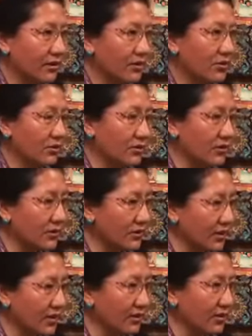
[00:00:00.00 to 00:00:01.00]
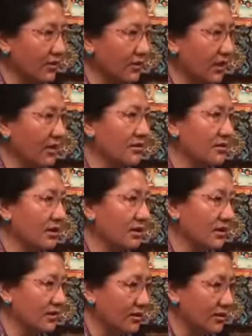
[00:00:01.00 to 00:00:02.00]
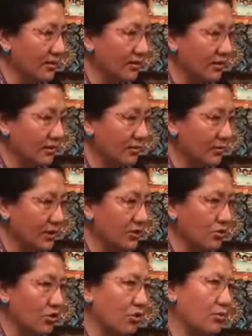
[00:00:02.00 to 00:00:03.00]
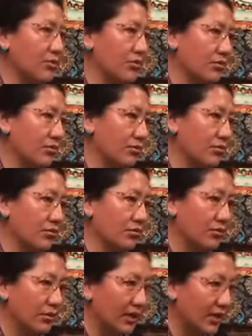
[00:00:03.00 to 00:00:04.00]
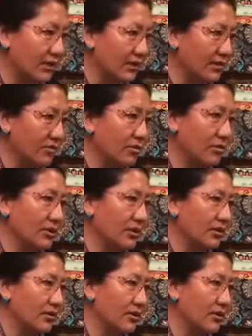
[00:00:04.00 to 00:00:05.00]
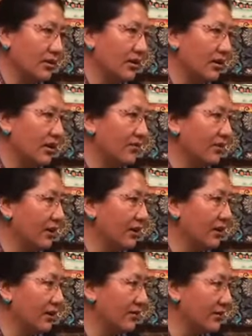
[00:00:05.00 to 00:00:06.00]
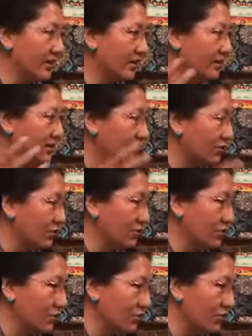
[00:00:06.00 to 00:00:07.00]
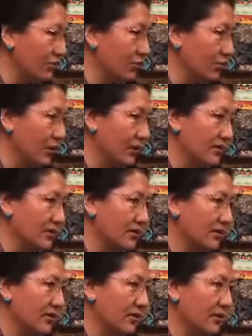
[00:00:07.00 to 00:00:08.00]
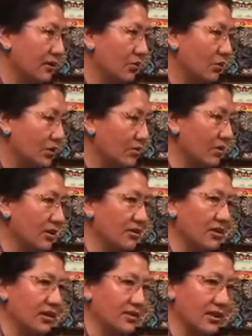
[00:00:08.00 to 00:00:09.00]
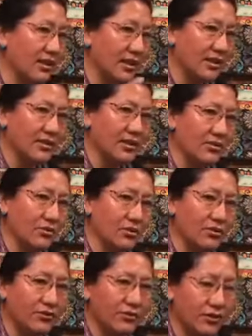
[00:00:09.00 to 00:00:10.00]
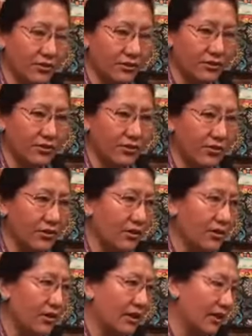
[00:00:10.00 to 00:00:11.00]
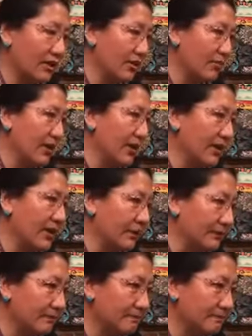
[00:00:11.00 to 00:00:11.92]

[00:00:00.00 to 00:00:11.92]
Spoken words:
So these three taste is the best option at this moment, if I have like a deficiency of the wind, which means is excess of the earth, like the pagan.